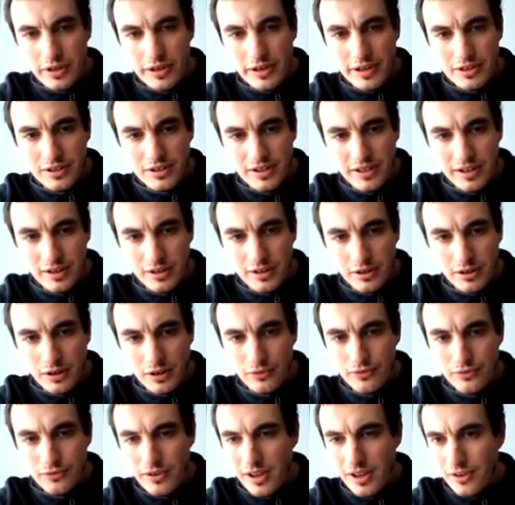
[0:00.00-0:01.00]
character
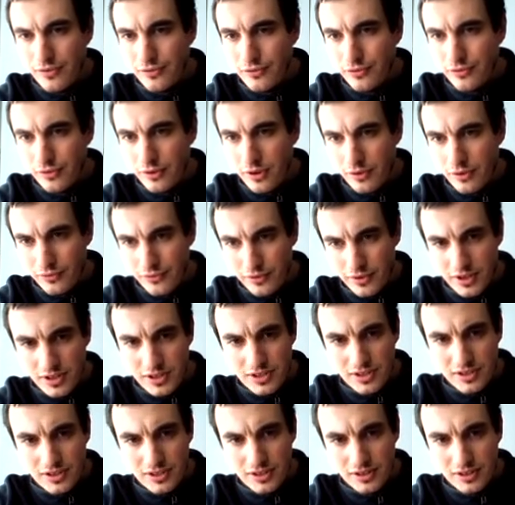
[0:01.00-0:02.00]
of f of
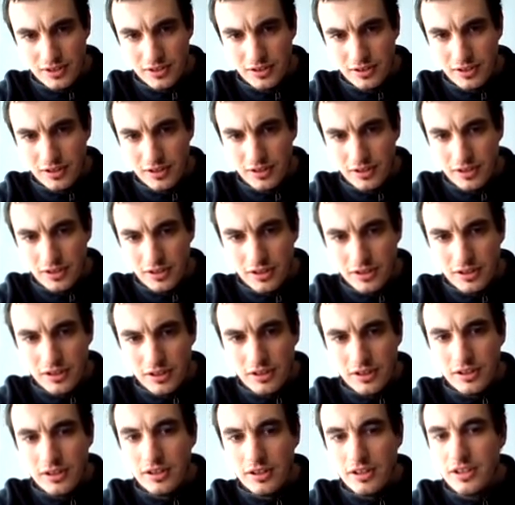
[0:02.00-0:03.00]
x
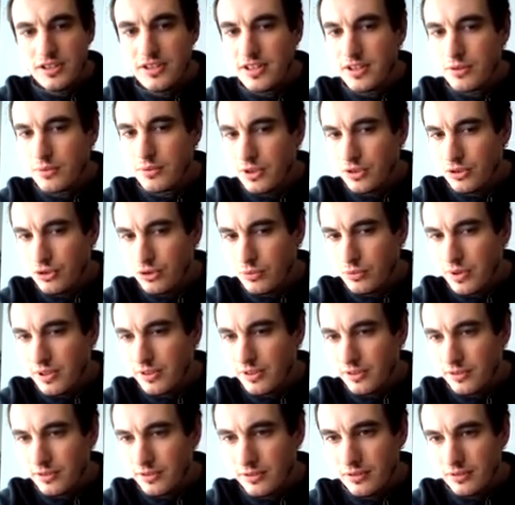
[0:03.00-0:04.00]
is equal to
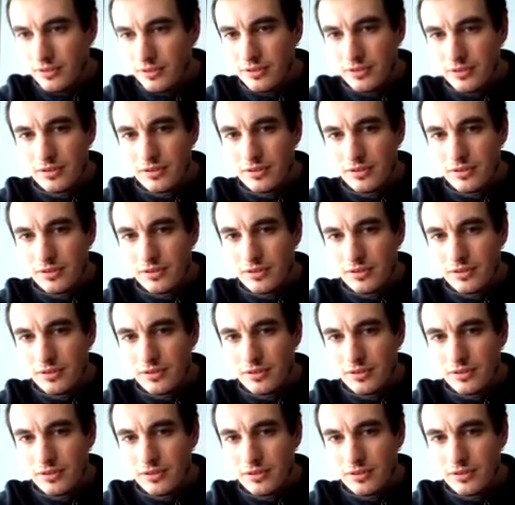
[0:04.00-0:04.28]
1.